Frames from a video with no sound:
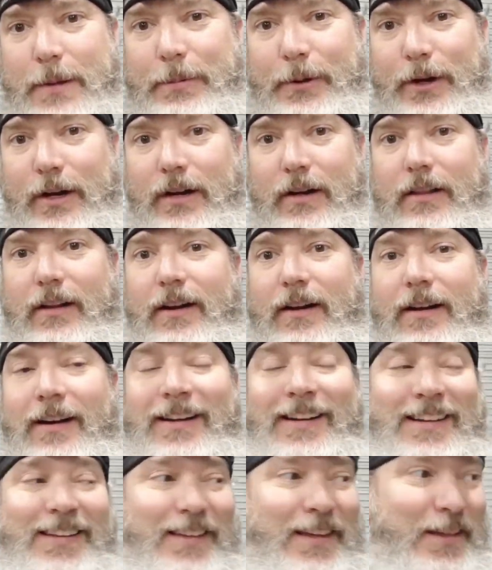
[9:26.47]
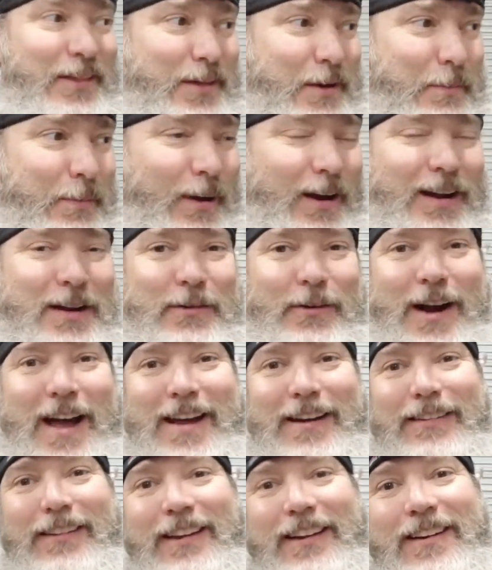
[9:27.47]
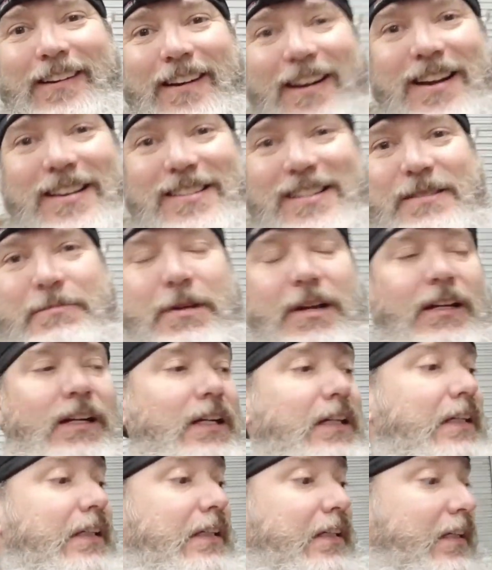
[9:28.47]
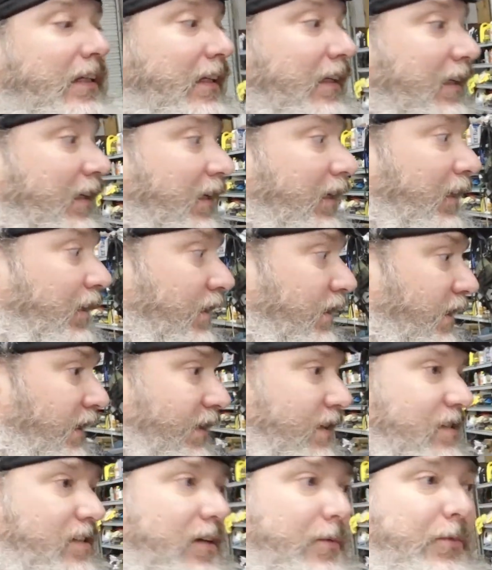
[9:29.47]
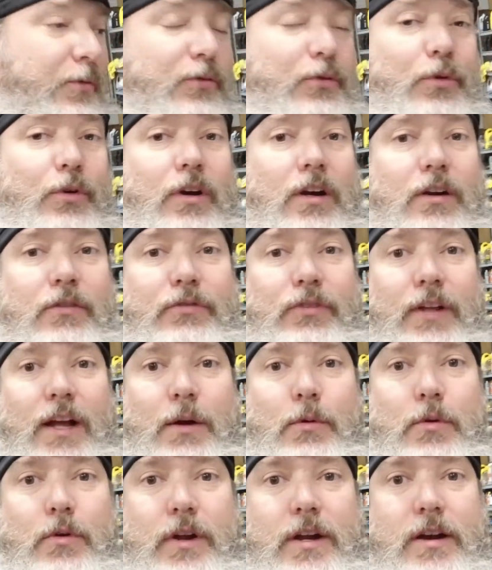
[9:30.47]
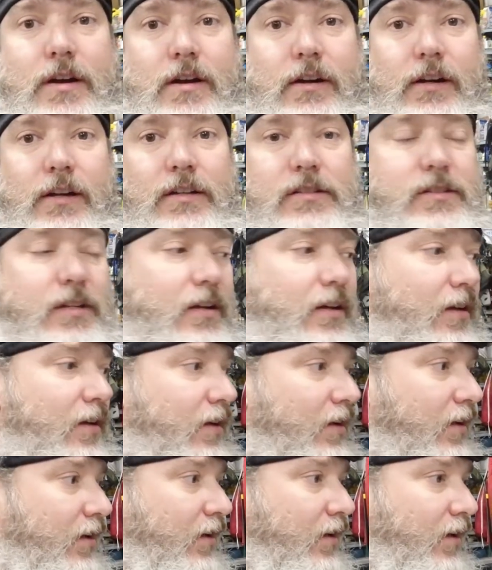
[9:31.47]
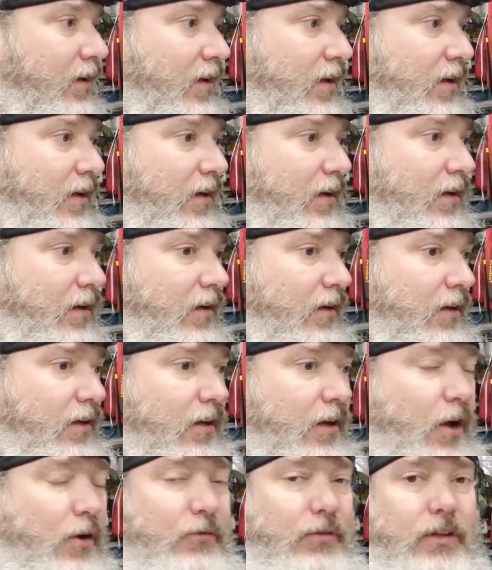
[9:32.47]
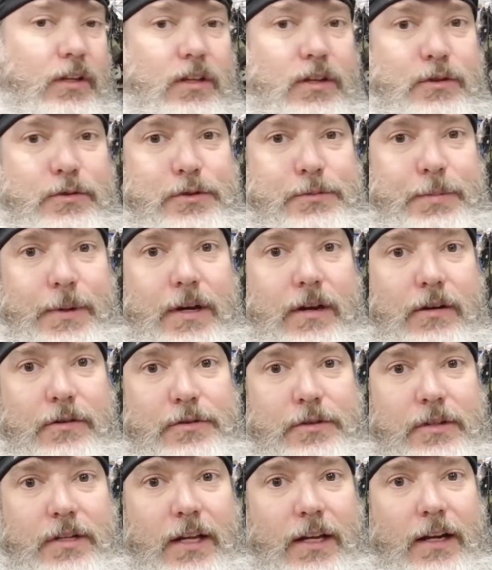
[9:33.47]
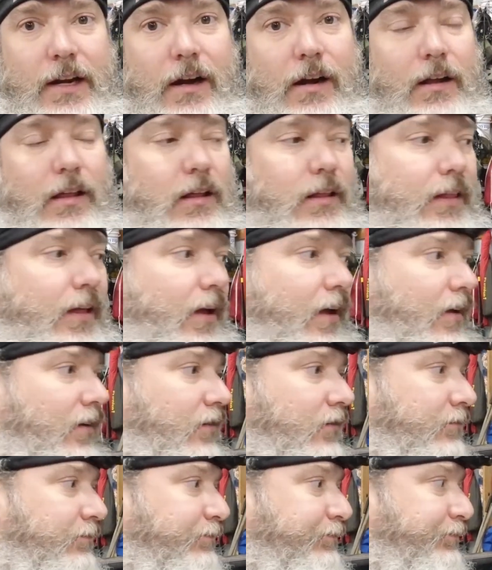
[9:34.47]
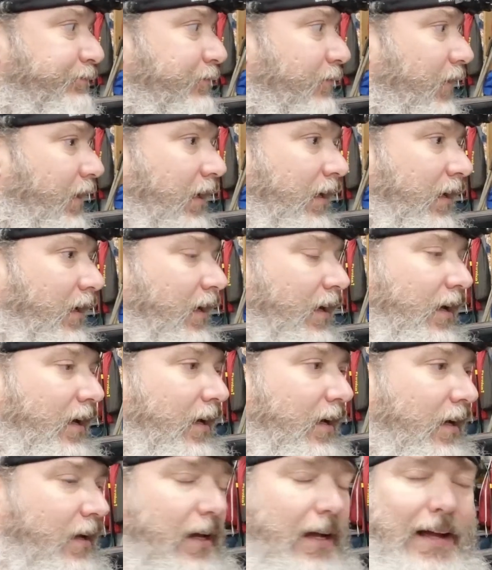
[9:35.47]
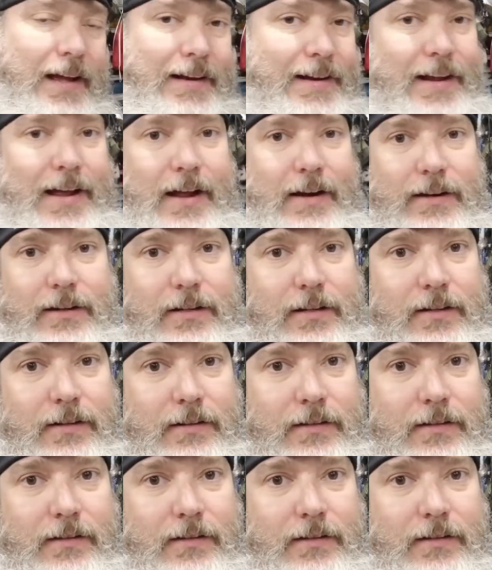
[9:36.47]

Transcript: I put under there. They'll probably rattle like crazy, but like I said before, hopefully I won't hear it, because hopefully the new speakers will take care of all that. I doubt it.